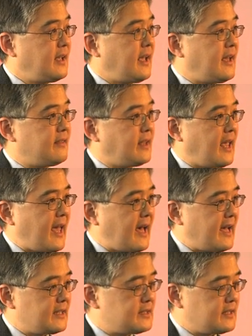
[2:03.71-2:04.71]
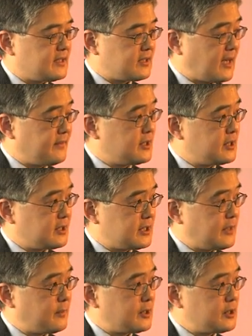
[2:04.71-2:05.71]
and they had esophageal
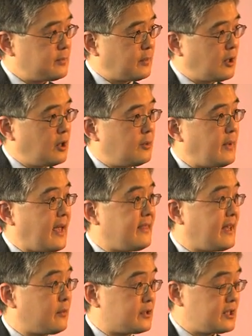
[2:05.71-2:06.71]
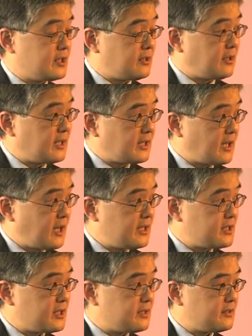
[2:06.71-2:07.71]
temperature probe and they were still
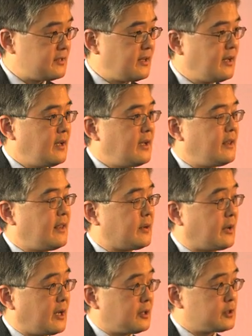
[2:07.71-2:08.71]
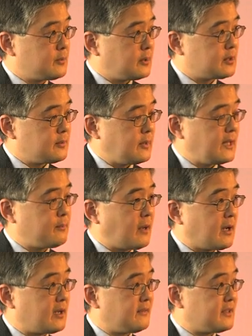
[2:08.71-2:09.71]
unconscious, they were eligible to be
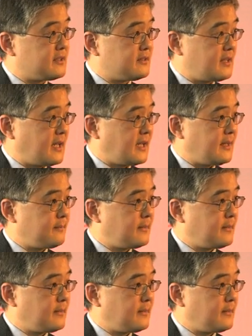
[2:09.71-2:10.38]
part of this study.